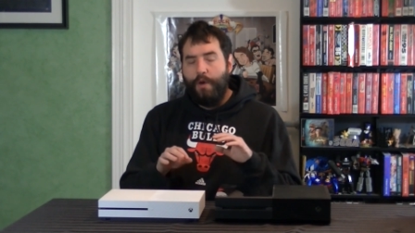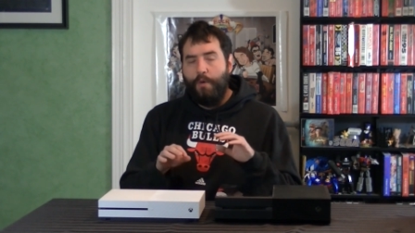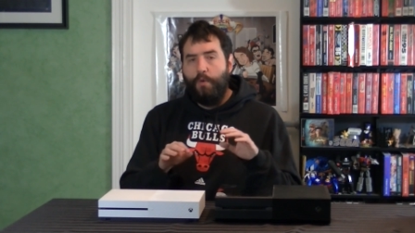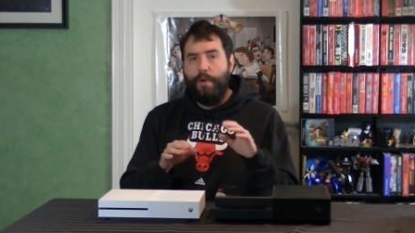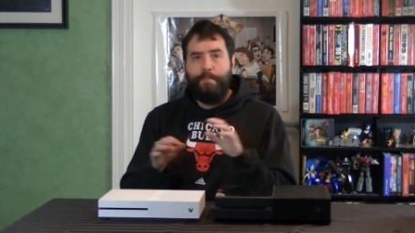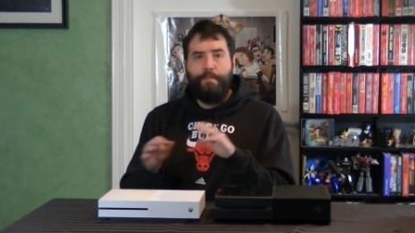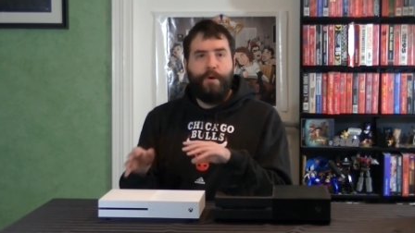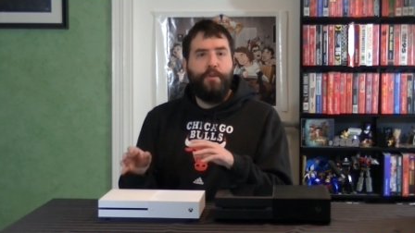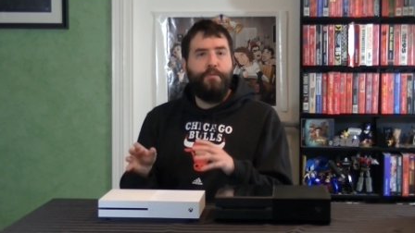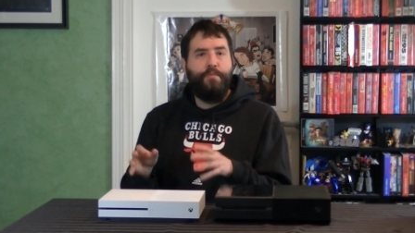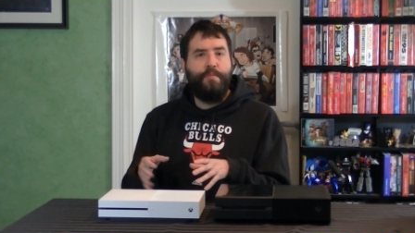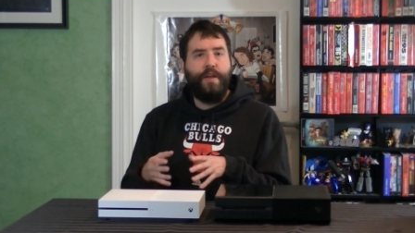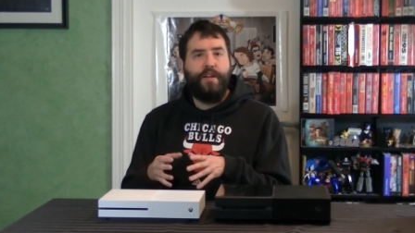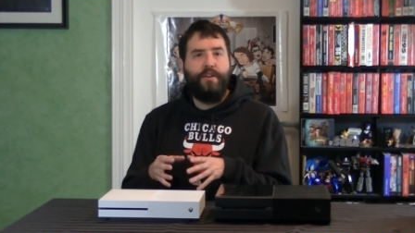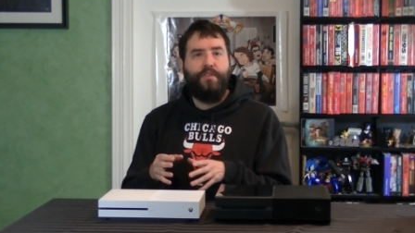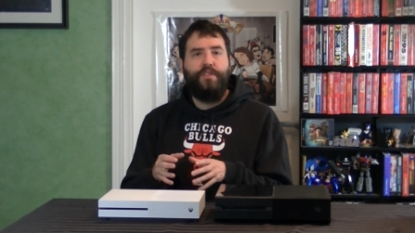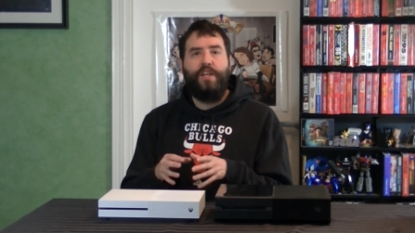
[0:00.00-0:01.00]
what both
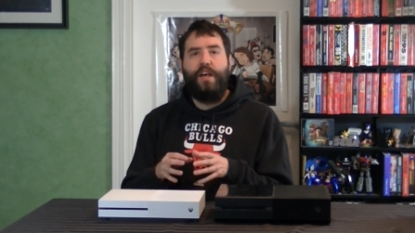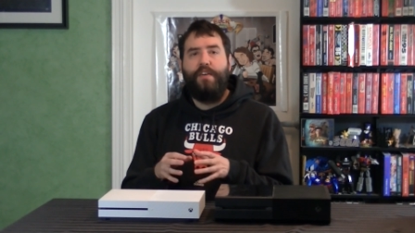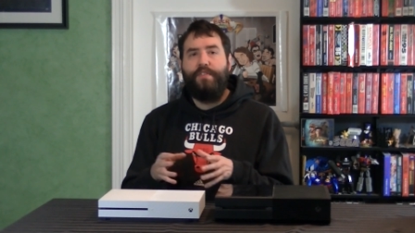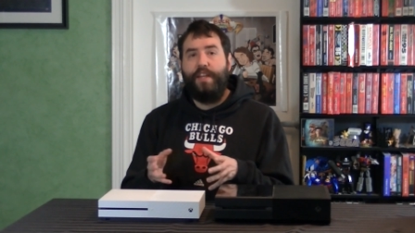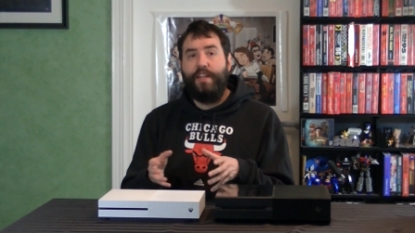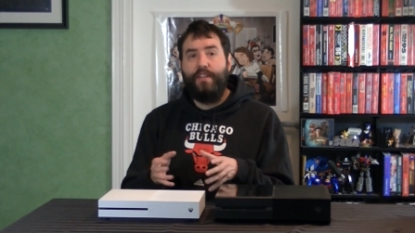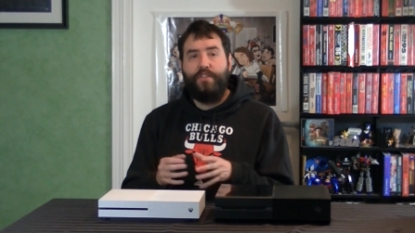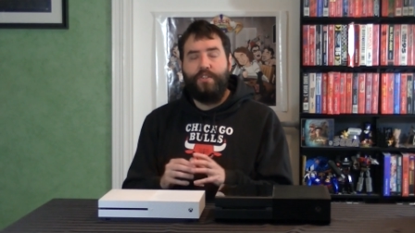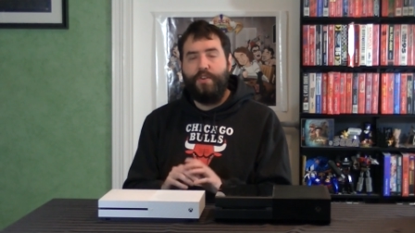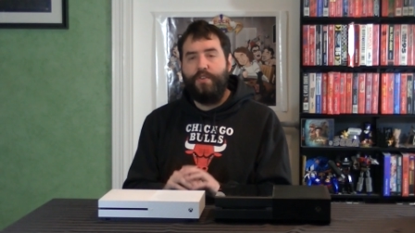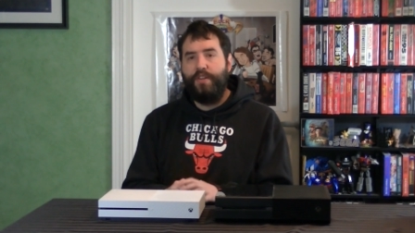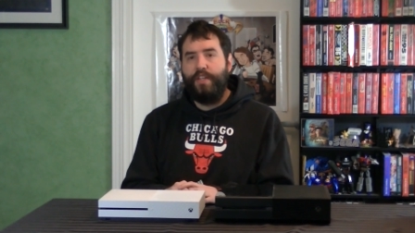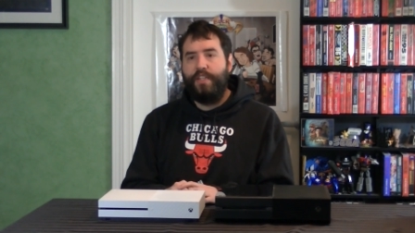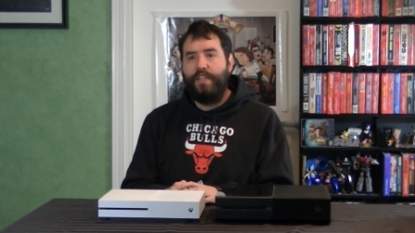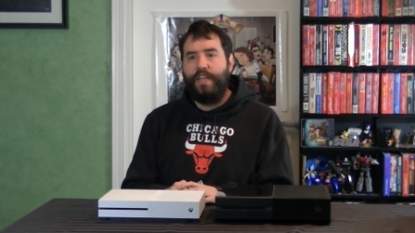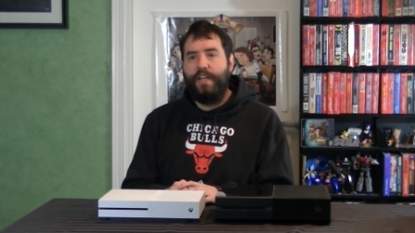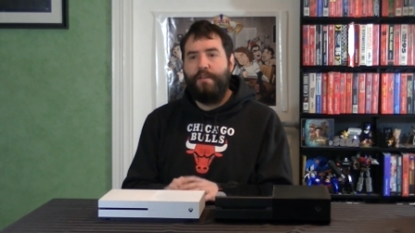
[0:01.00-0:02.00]
Microsoft and
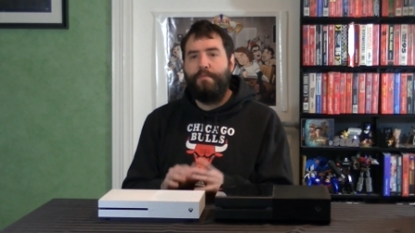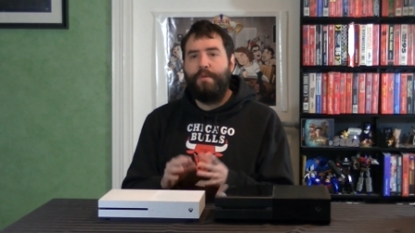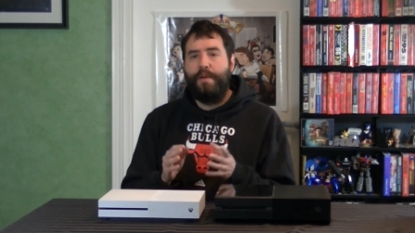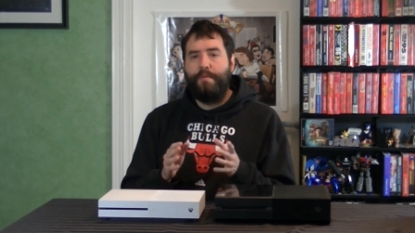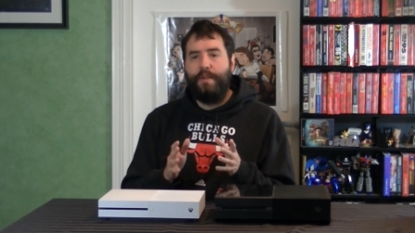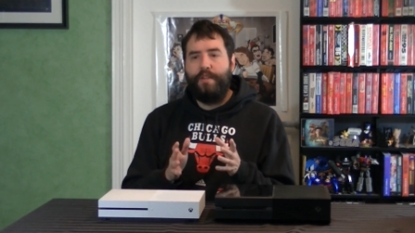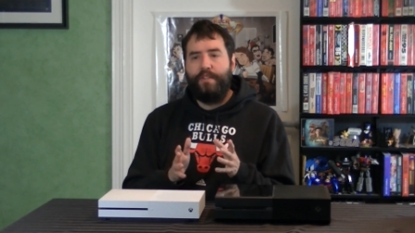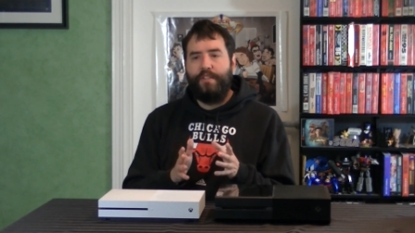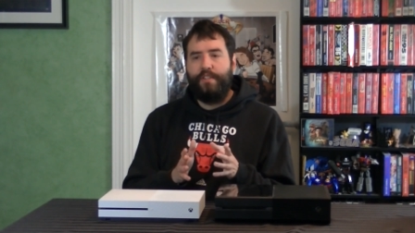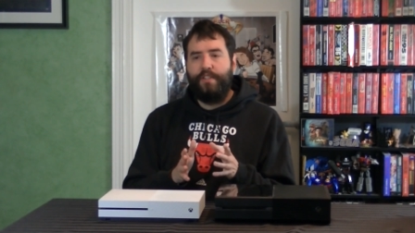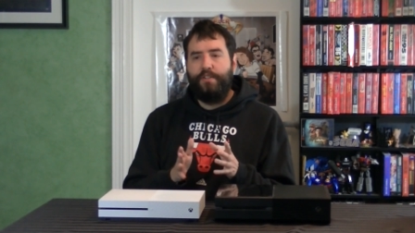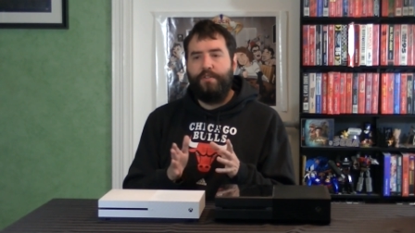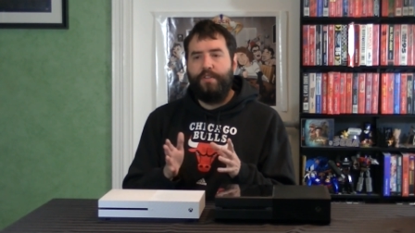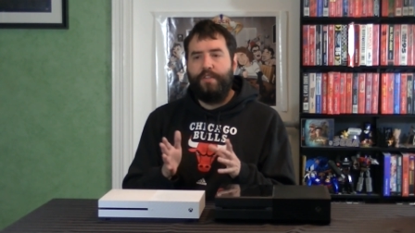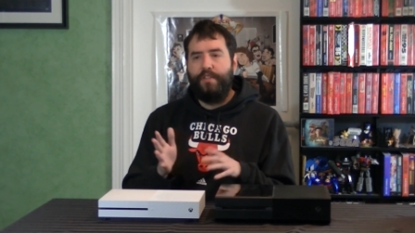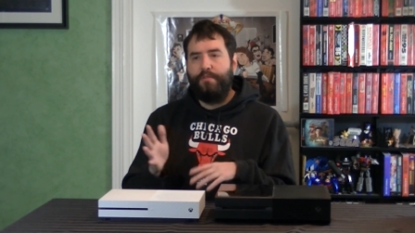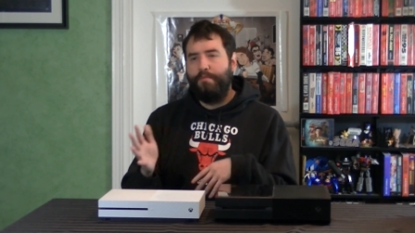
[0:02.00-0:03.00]
Sony did by basically
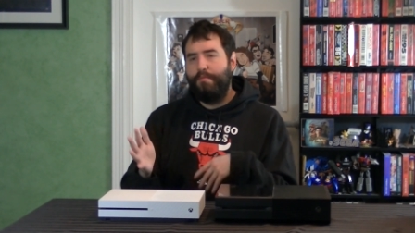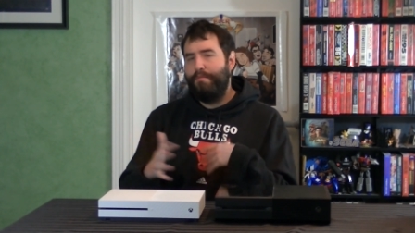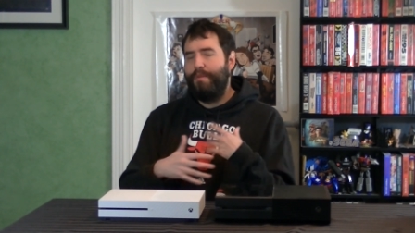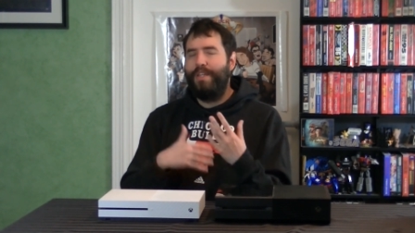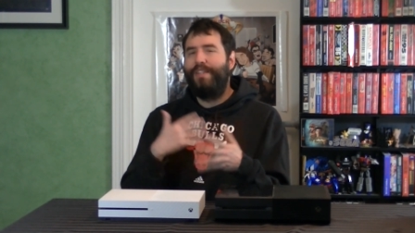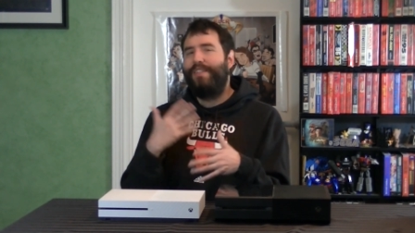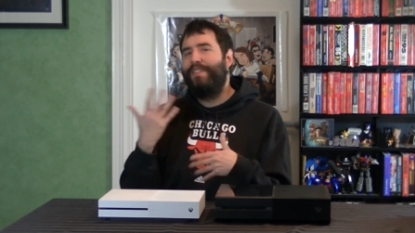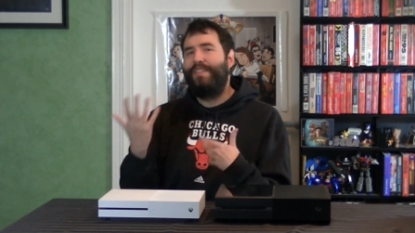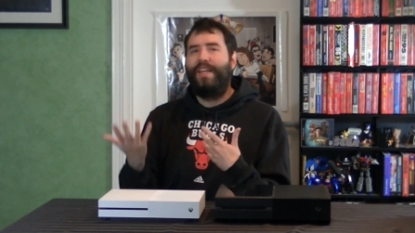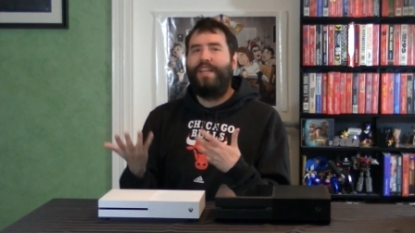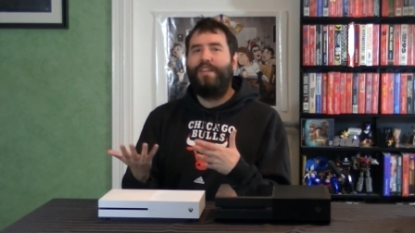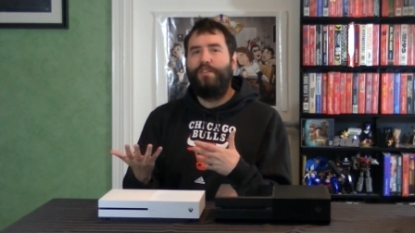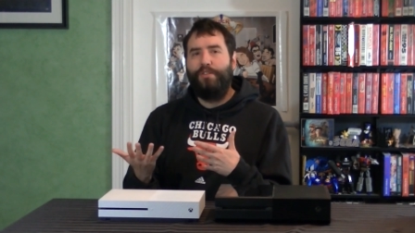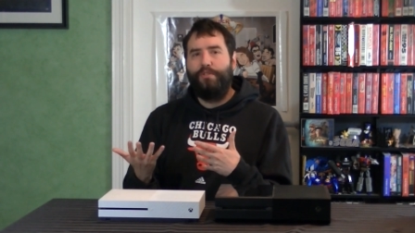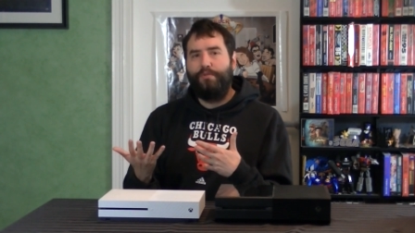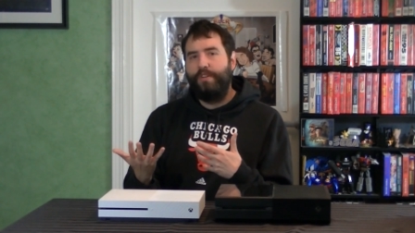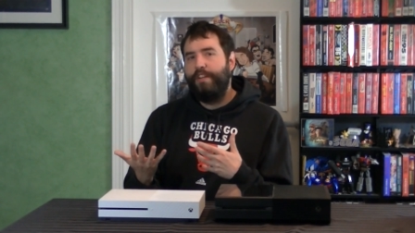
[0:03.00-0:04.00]
doing these
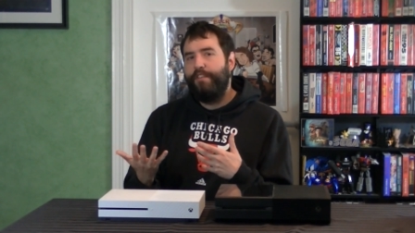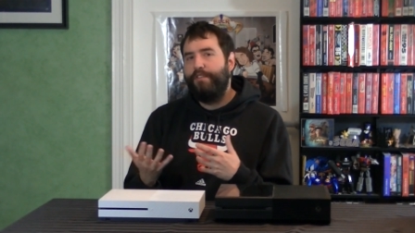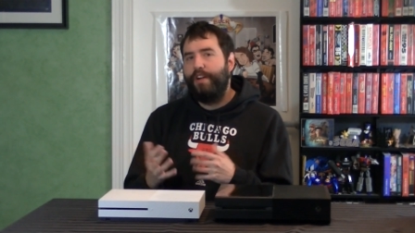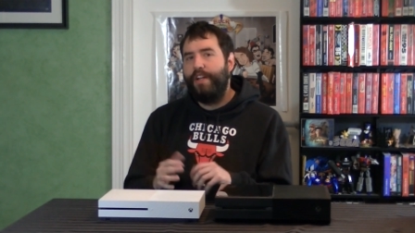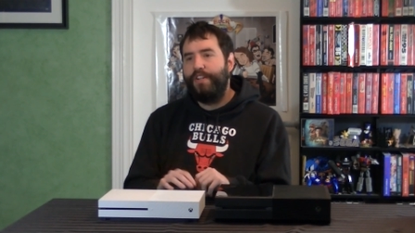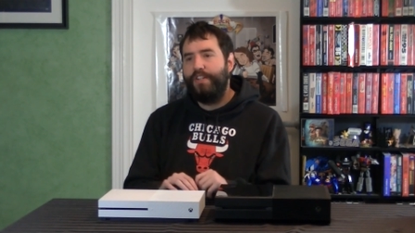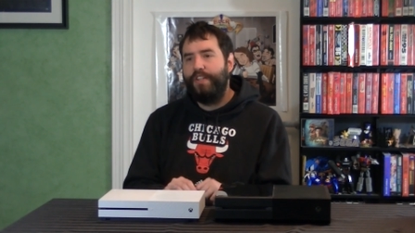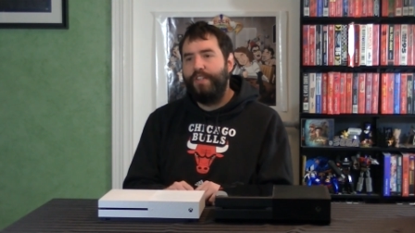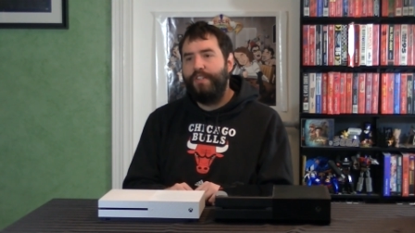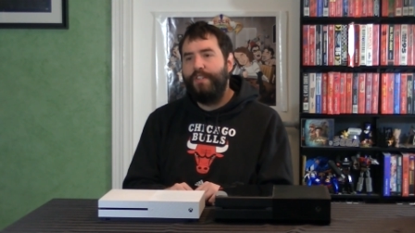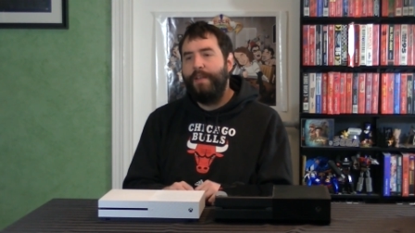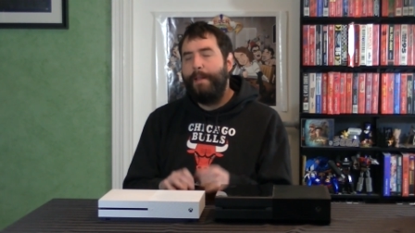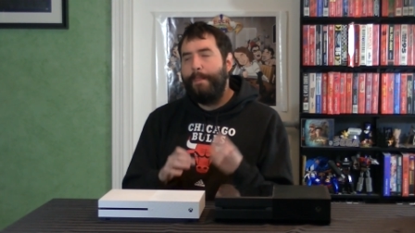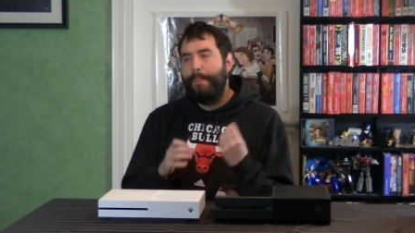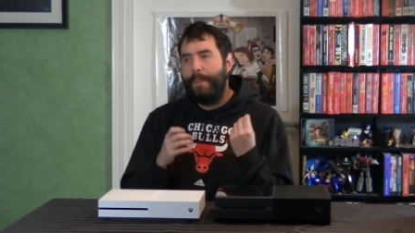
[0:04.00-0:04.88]
mid-cycle refreshes,